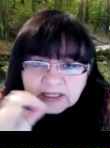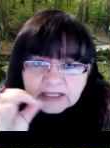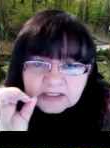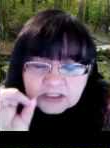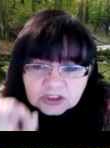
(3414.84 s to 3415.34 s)
But
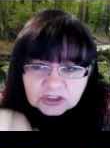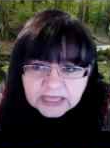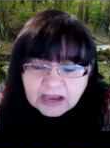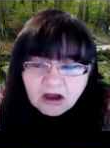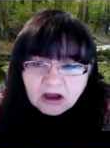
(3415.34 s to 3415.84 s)
that's to
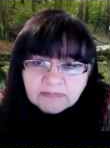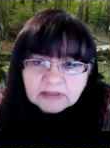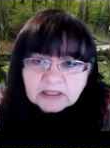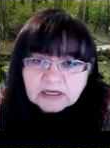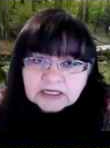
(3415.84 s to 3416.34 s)
that
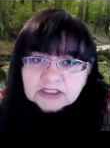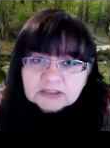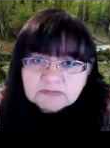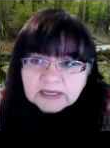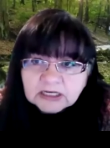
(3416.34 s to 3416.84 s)
comment that I
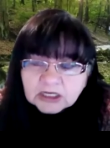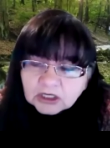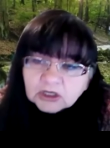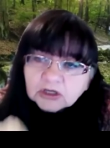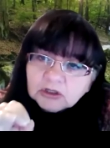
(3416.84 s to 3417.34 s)
just made.
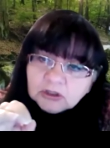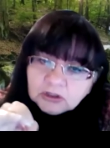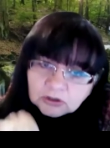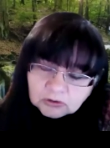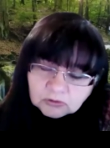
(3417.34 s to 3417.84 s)

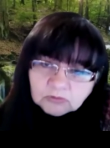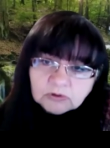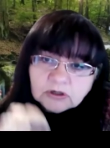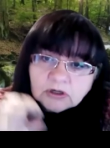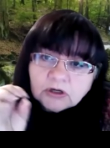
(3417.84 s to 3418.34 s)

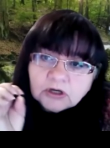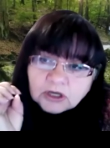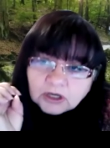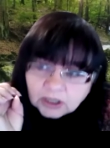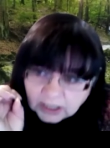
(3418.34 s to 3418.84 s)
You
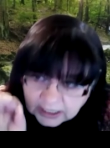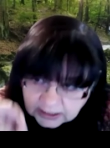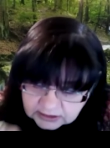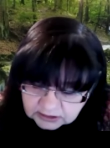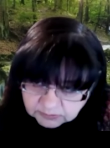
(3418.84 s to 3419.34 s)

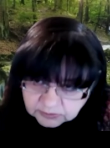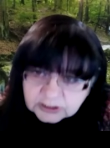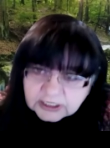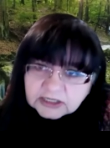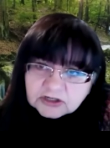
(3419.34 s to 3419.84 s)
as the
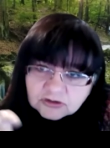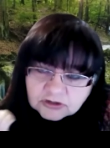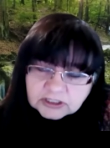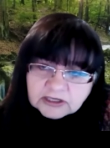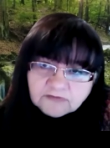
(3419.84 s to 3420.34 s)
person
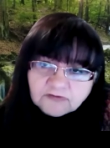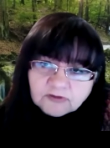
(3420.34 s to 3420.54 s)
entering the